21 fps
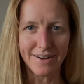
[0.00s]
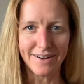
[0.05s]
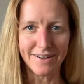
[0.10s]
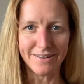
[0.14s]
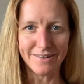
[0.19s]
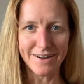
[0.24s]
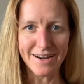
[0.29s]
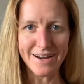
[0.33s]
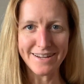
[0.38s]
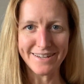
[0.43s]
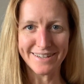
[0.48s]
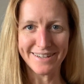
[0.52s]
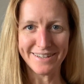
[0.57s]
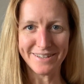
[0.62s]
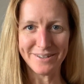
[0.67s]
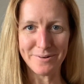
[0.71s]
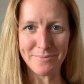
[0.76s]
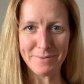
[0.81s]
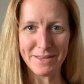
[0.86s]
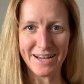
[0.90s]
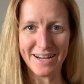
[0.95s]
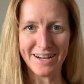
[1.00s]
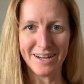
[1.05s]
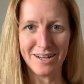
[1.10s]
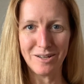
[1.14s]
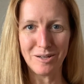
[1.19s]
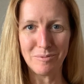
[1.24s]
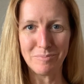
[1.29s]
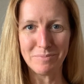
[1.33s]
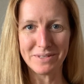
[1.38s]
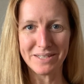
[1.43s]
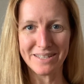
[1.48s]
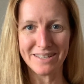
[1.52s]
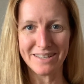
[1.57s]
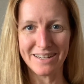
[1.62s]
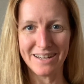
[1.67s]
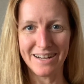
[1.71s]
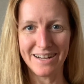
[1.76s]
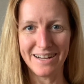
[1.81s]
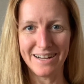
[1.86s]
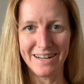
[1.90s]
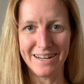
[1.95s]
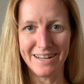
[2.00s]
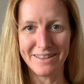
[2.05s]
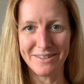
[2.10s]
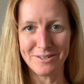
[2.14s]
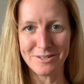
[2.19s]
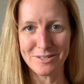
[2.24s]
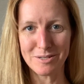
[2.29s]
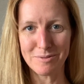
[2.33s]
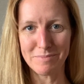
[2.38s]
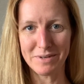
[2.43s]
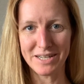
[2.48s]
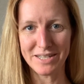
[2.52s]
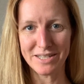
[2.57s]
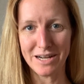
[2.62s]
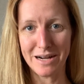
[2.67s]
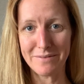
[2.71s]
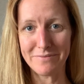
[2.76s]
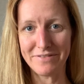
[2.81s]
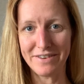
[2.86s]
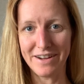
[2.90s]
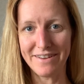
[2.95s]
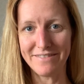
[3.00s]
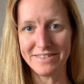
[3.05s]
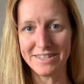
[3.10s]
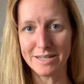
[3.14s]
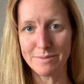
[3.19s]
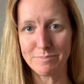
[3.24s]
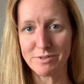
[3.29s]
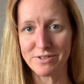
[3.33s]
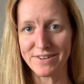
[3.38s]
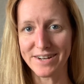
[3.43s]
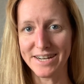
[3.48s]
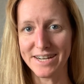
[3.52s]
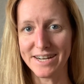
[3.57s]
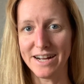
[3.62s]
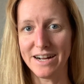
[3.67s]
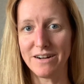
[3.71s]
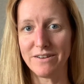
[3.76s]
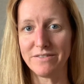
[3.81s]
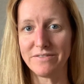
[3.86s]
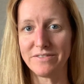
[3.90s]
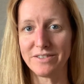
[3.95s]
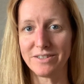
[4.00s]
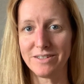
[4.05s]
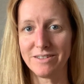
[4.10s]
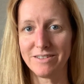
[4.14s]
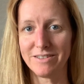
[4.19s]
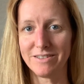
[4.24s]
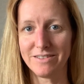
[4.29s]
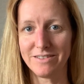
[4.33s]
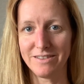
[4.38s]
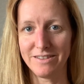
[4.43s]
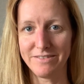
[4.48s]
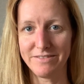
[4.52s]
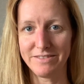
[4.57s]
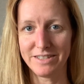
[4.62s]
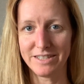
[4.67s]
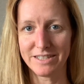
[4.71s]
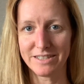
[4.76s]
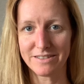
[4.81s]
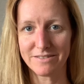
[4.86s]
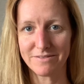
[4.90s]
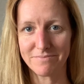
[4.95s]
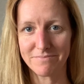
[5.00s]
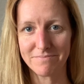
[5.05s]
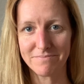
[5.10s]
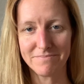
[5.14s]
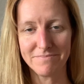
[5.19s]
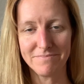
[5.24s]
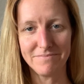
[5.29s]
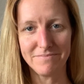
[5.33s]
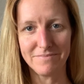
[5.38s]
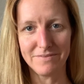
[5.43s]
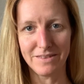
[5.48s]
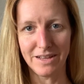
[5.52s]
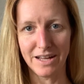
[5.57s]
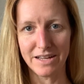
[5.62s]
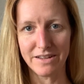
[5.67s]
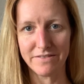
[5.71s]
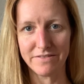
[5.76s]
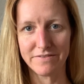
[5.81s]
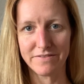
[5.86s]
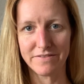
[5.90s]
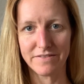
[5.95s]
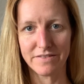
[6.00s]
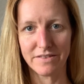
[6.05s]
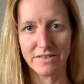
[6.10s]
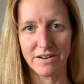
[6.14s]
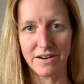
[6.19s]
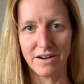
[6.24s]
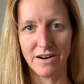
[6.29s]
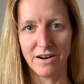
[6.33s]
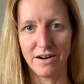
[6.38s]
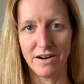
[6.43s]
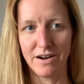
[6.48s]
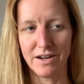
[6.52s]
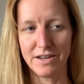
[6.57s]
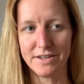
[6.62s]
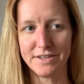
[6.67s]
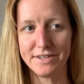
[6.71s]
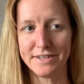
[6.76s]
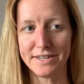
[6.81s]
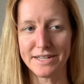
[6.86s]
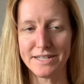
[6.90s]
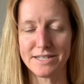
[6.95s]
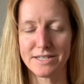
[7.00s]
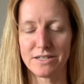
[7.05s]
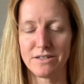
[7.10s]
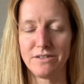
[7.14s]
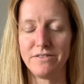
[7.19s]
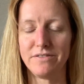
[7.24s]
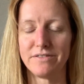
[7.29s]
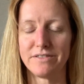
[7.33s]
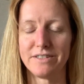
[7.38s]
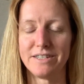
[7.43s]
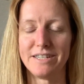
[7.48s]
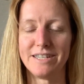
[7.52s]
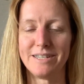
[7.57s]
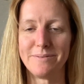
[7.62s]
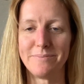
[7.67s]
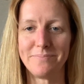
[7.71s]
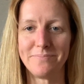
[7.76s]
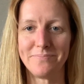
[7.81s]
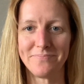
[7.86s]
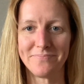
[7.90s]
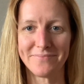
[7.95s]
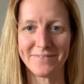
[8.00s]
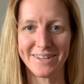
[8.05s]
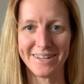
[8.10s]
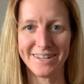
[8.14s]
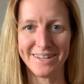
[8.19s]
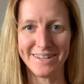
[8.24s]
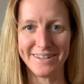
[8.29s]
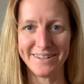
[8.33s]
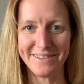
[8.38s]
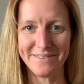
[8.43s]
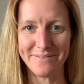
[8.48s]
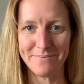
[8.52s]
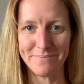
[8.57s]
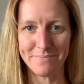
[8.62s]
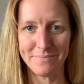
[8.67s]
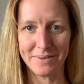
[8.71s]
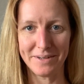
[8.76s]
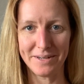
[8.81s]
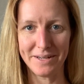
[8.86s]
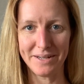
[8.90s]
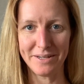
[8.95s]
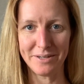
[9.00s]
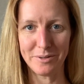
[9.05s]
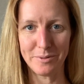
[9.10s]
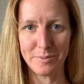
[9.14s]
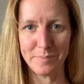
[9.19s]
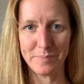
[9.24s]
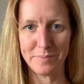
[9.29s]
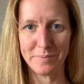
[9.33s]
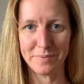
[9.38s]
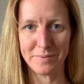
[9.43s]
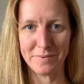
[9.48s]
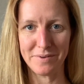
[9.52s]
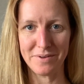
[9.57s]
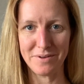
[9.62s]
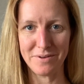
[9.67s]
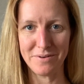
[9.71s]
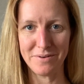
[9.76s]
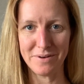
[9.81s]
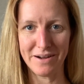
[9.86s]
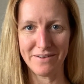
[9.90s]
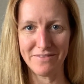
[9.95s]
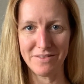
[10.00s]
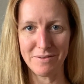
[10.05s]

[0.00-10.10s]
All right, I hope that helped. Those are my top 5 tips right now for living life on Disulfiram. I hope you have